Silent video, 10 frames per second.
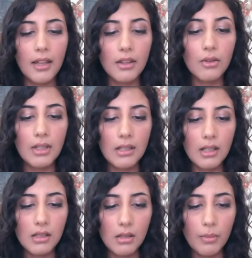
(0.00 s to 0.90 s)
and three
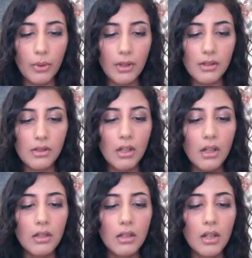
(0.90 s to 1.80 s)
dusty boys
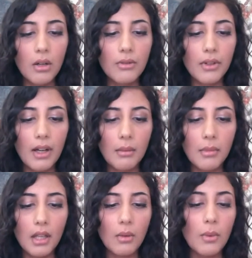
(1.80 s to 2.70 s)
look over at
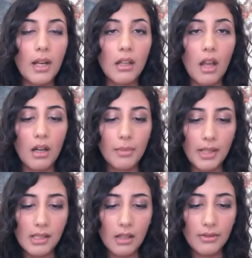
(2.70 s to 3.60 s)
me when I lock
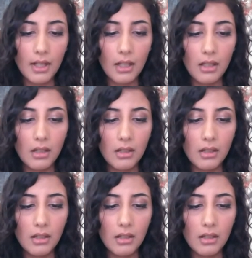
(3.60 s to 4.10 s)
myself in.